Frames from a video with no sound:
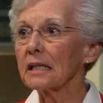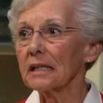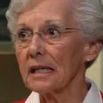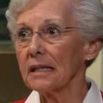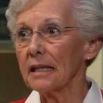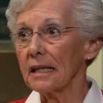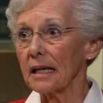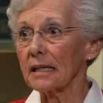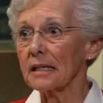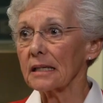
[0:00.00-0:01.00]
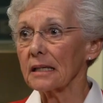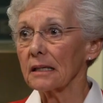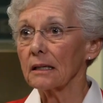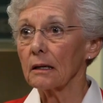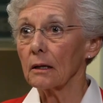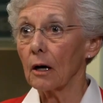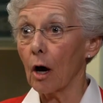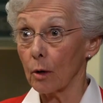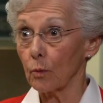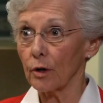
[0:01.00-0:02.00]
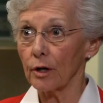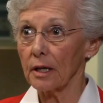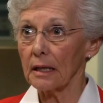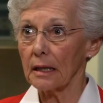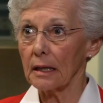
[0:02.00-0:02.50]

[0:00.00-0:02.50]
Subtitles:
to lead this onward.